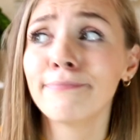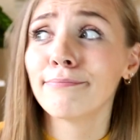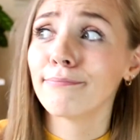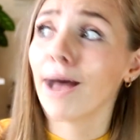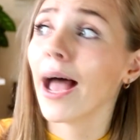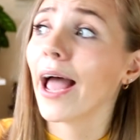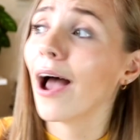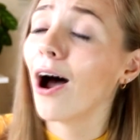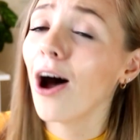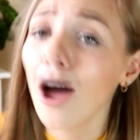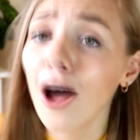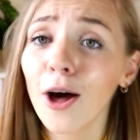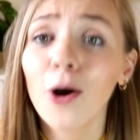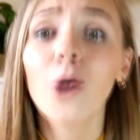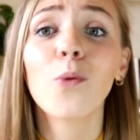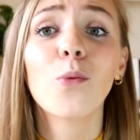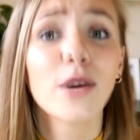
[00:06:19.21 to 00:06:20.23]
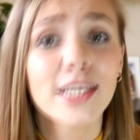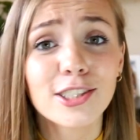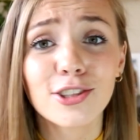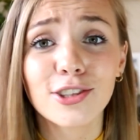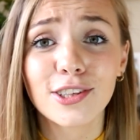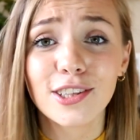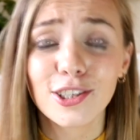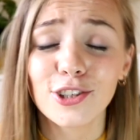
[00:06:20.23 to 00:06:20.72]
my heart
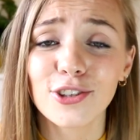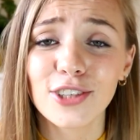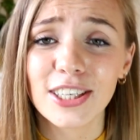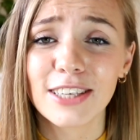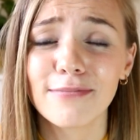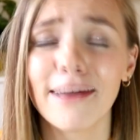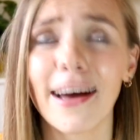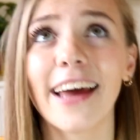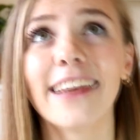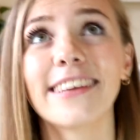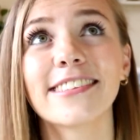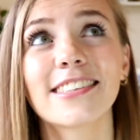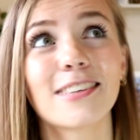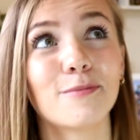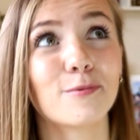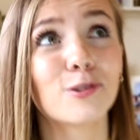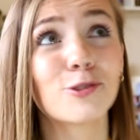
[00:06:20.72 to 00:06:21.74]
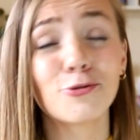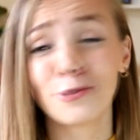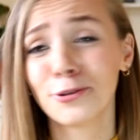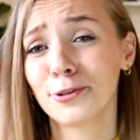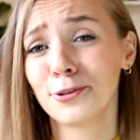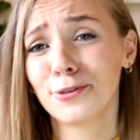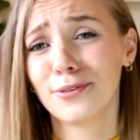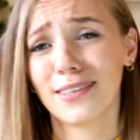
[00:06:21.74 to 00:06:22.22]
wished the dream and it's come
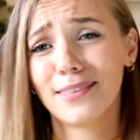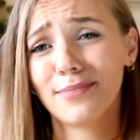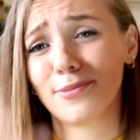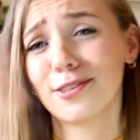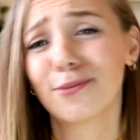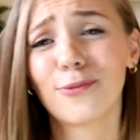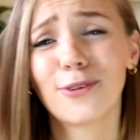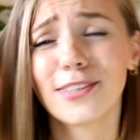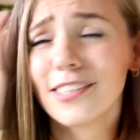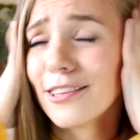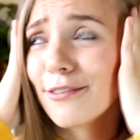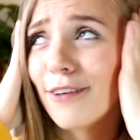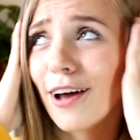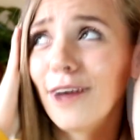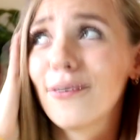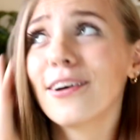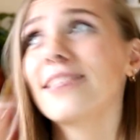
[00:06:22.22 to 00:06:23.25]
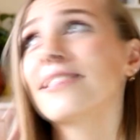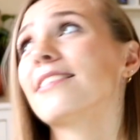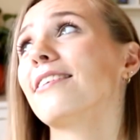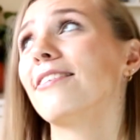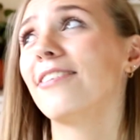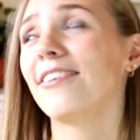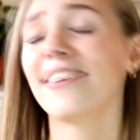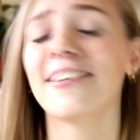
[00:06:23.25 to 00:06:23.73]
true, and I'm just watching the fireworks and
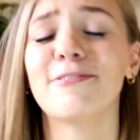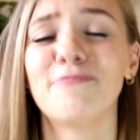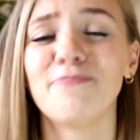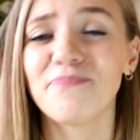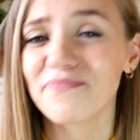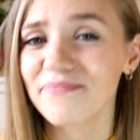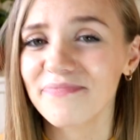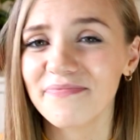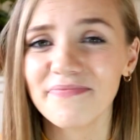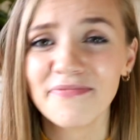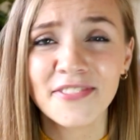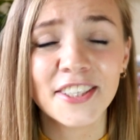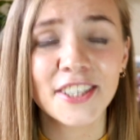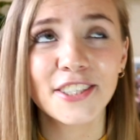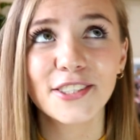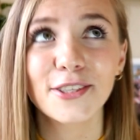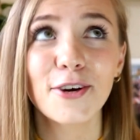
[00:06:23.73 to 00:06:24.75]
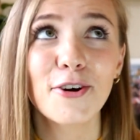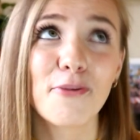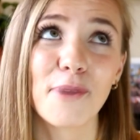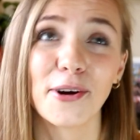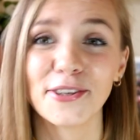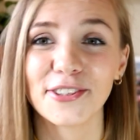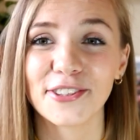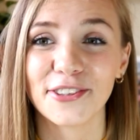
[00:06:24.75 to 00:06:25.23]
oh, so
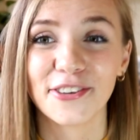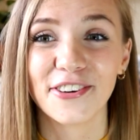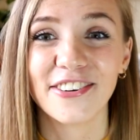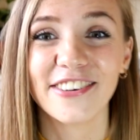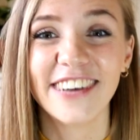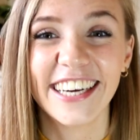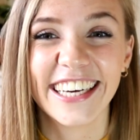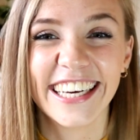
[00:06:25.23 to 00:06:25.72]
emotional.